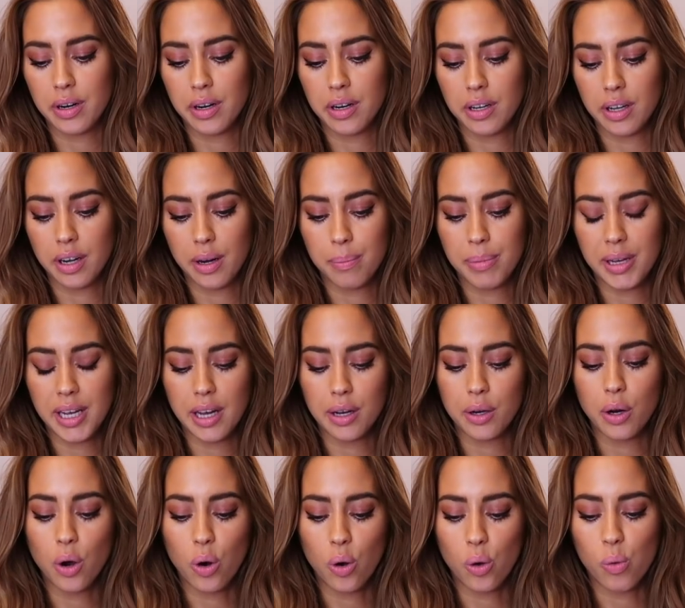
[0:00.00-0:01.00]
are gonna be at
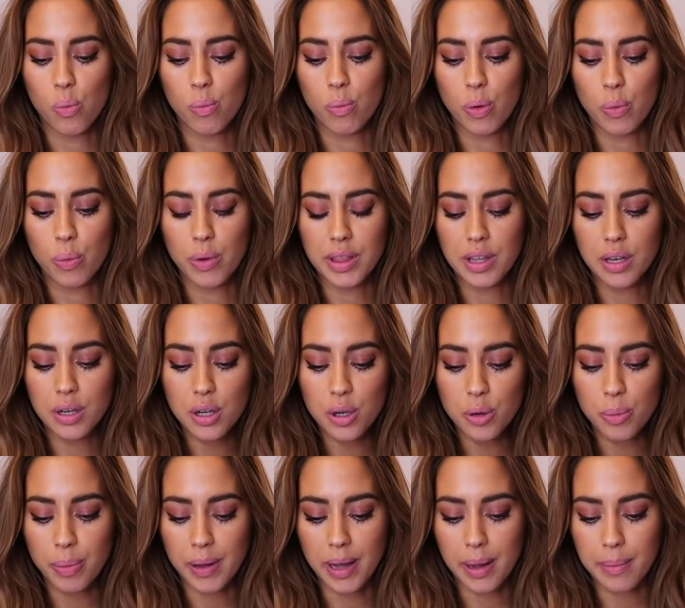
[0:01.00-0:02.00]
home with the
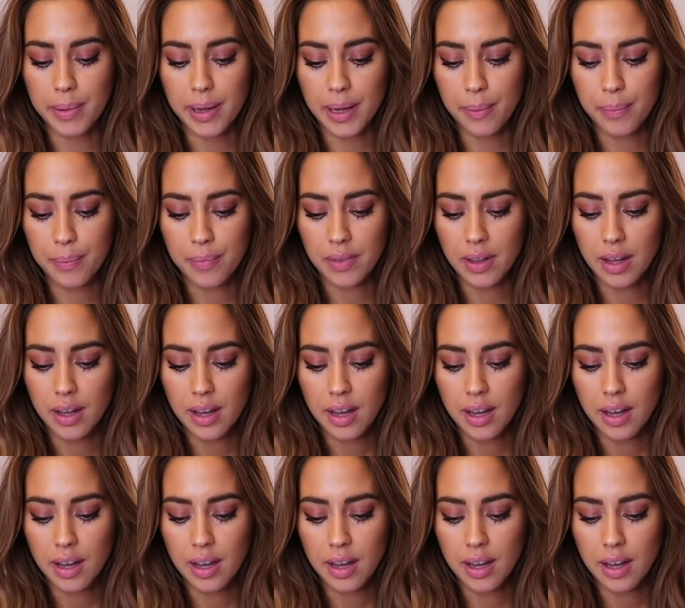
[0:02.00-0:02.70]
new baby?